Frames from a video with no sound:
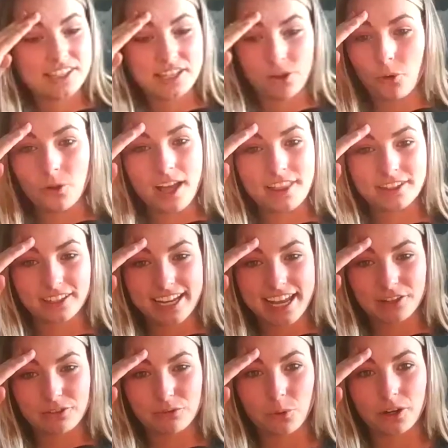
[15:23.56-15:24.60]
whole other can
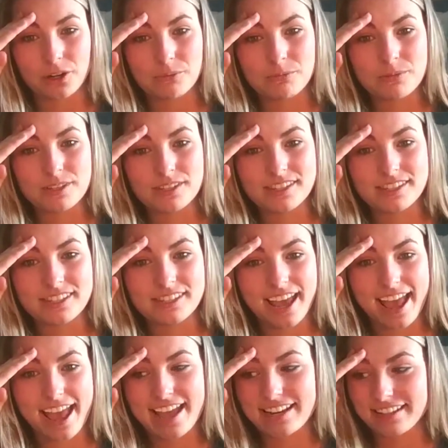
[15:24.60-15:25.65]
of worms.
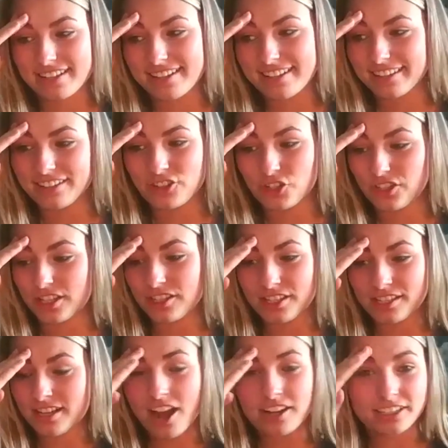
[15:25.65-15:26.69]
And just this
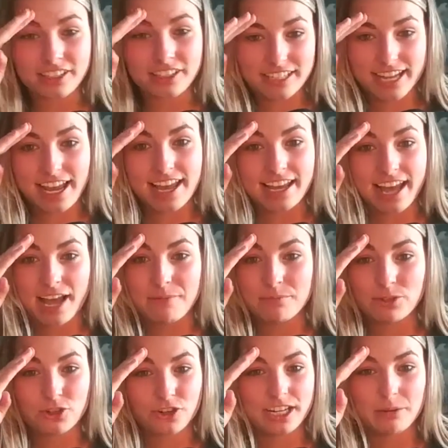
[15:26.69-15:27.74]
is not a good day. I'm
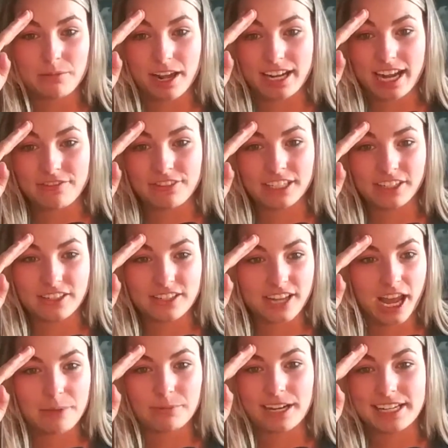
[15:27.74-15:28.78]
straight up not having a good
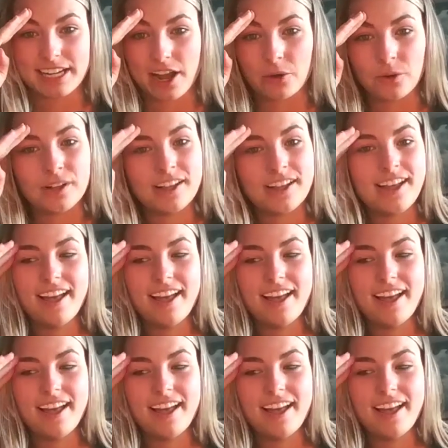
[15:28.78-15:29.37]
time right now.